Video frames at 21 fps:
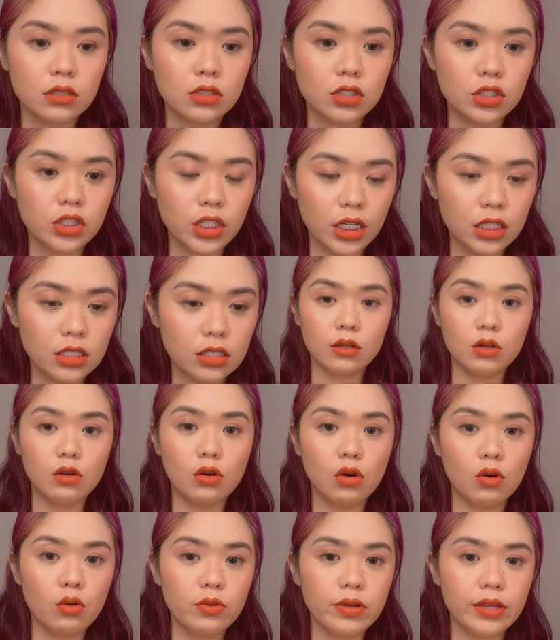shades,
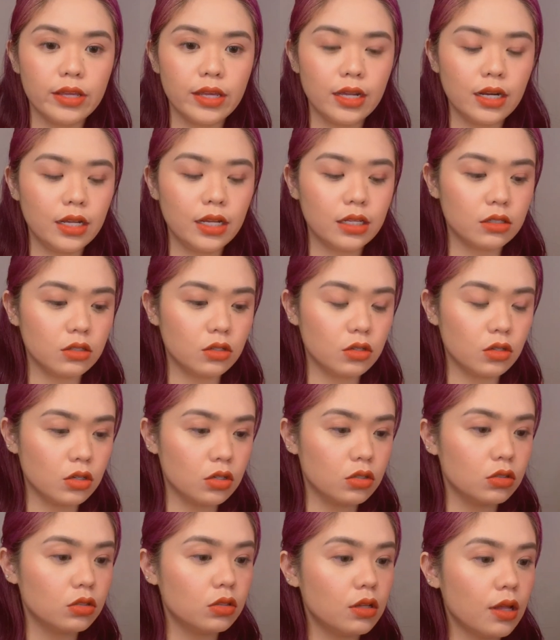go get it,
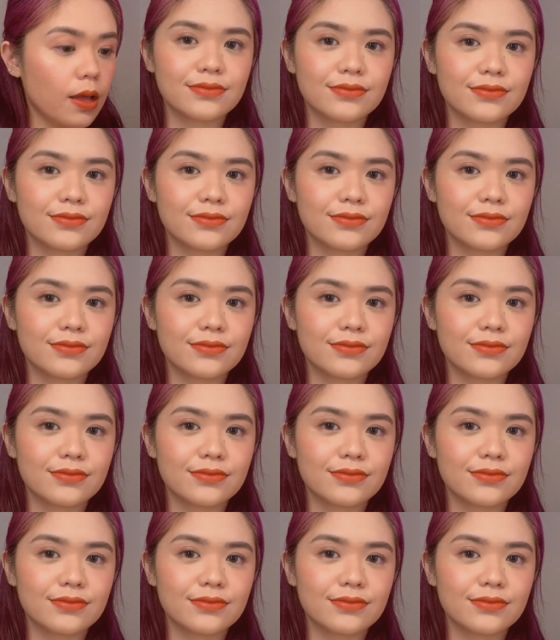girl.